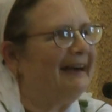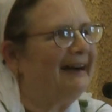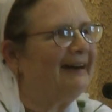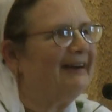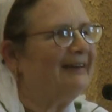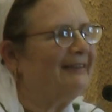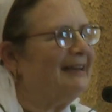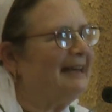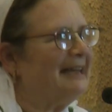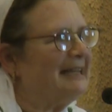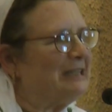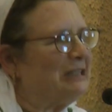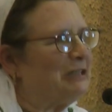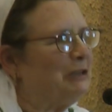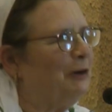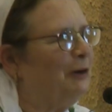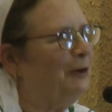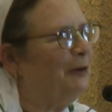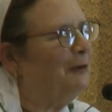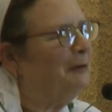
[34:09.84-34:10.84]
Okay,
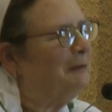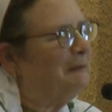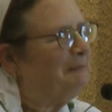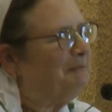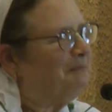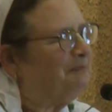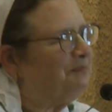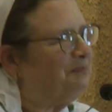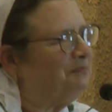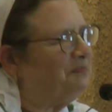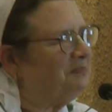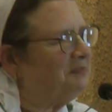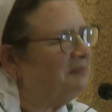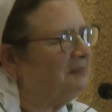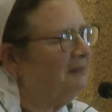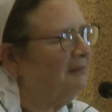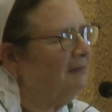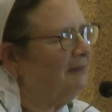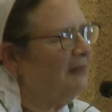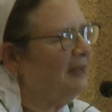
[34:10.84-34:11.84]
so
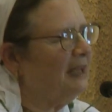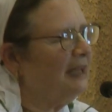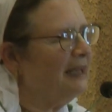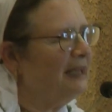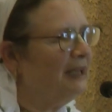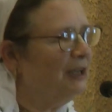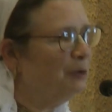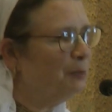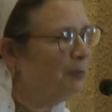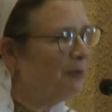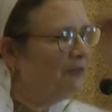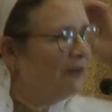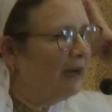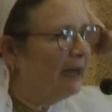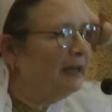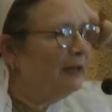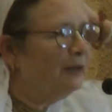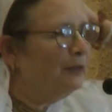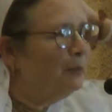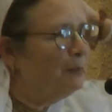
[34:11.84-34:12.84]
he's
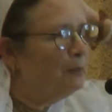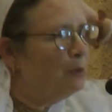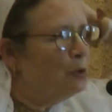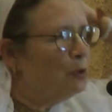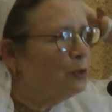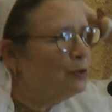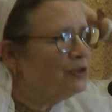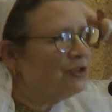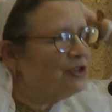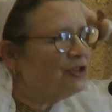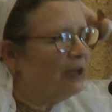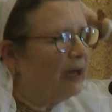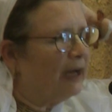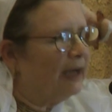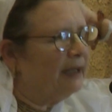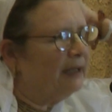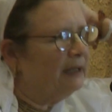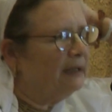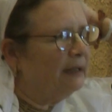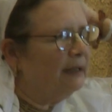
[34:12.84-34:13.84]
providing the
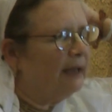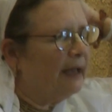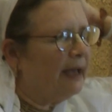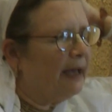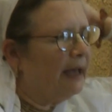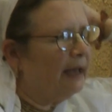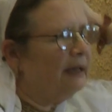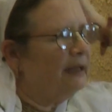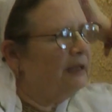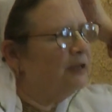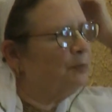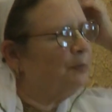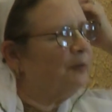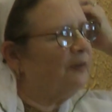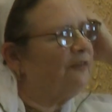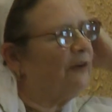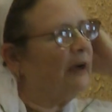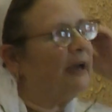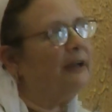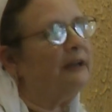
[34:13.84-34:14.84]
moonshine, and he's
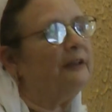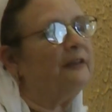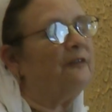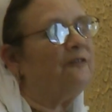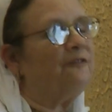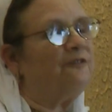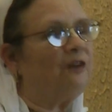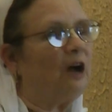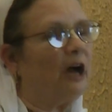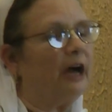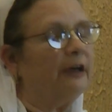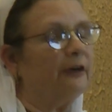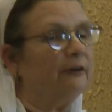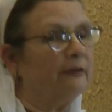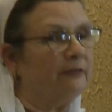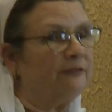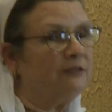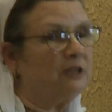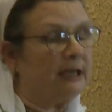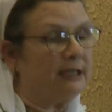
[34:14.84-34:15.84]
providing the fire
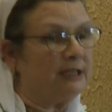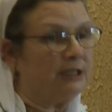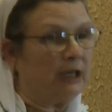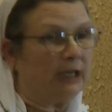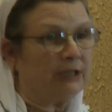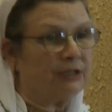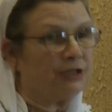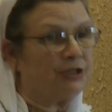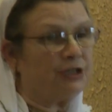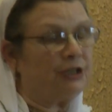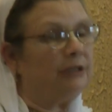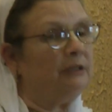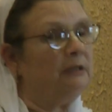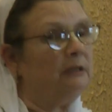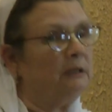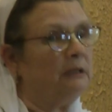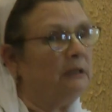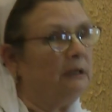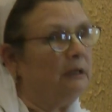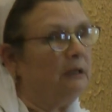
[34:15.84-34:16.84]
of
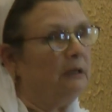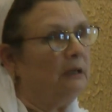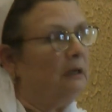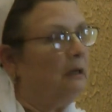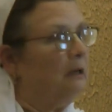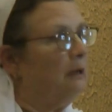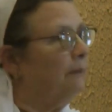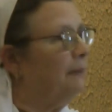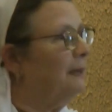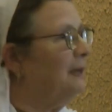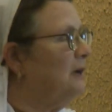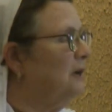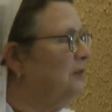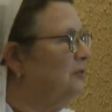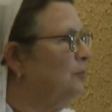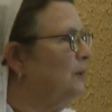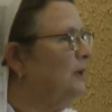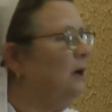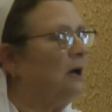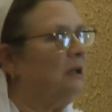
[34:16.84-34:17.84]
digestion,
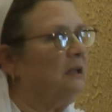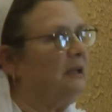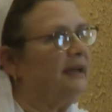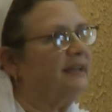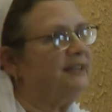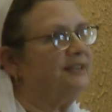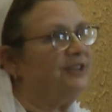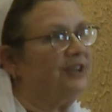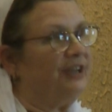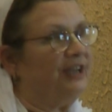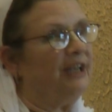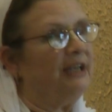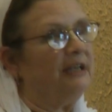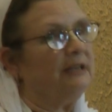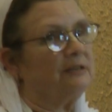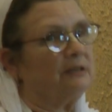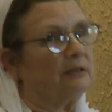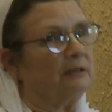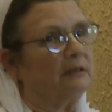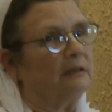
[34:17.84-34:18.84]
because we all like to
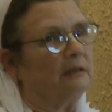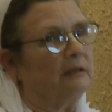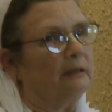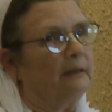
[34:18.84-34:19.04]
eat.